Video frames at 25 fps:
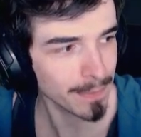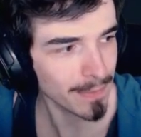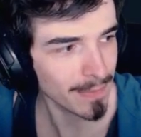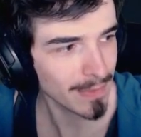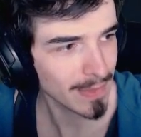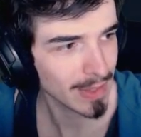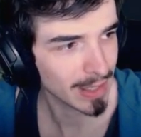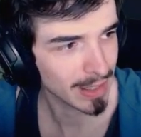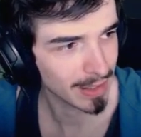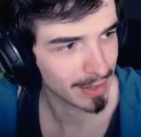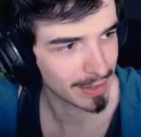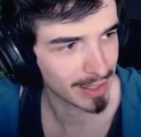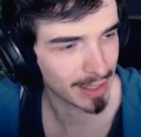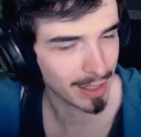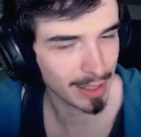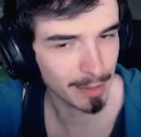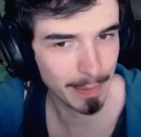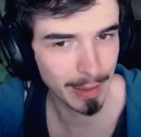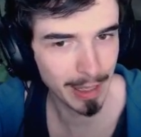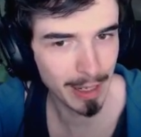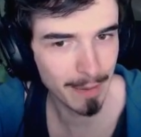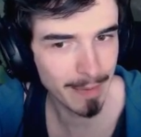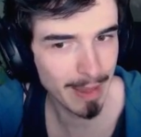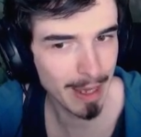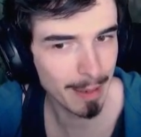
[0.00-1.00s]
Is he going to
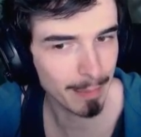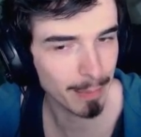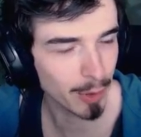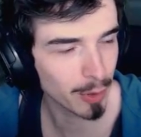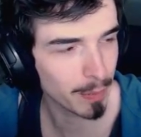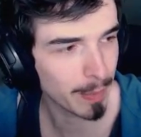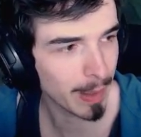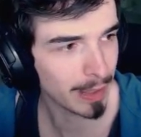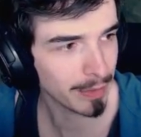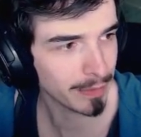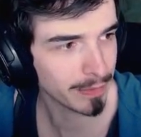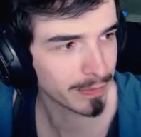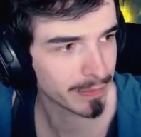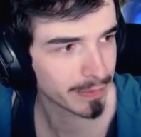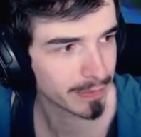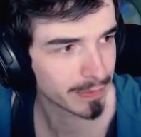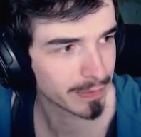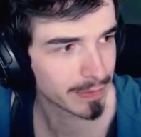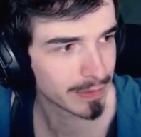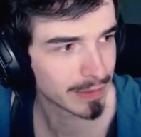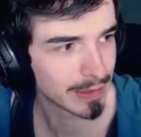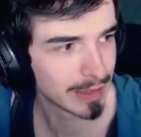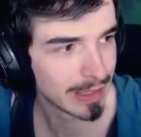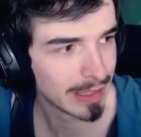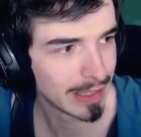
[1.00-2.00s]
pick up that blue buff?
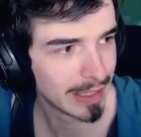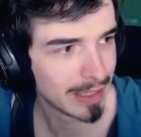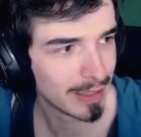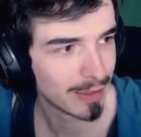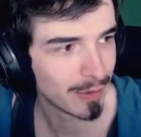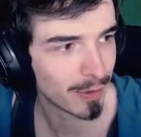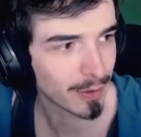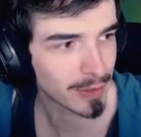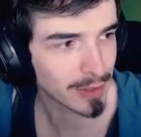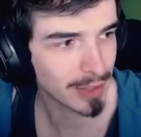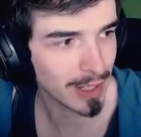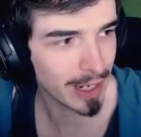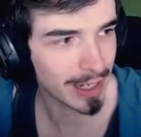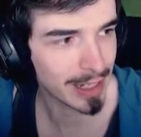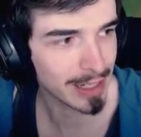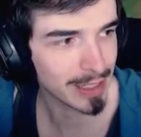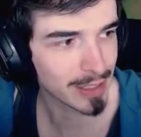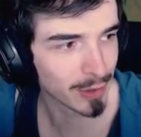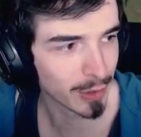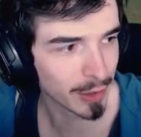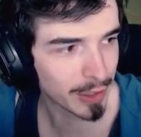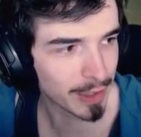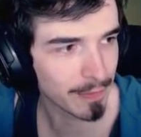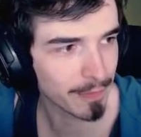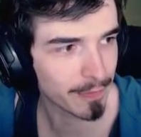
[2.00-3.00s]
Looks like he's
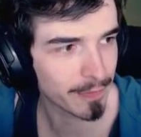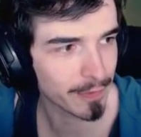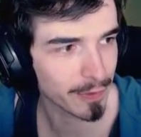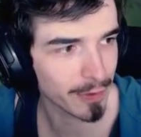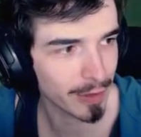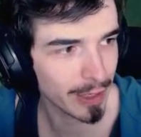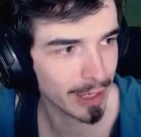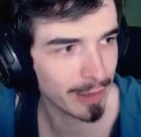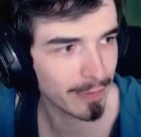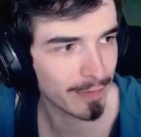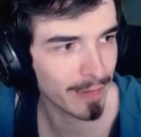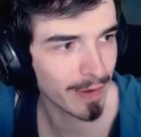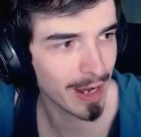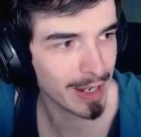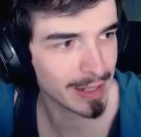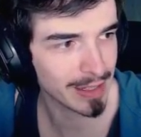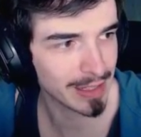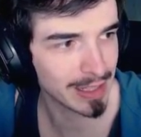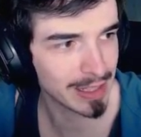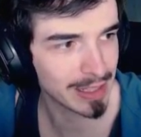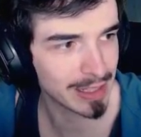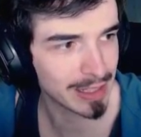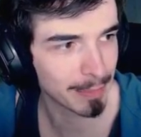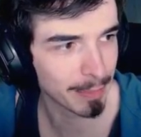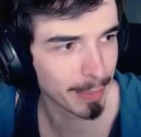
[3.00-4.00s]
looking for it. He
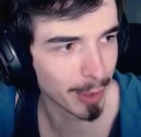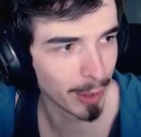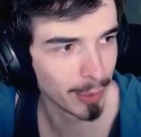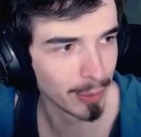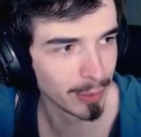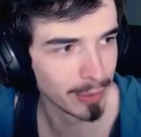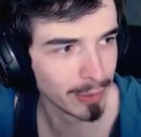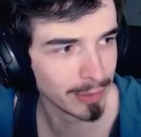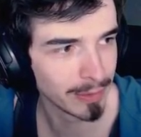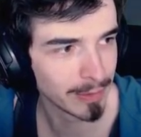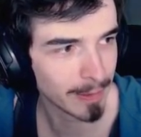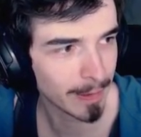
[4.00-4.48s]
fancies the blue.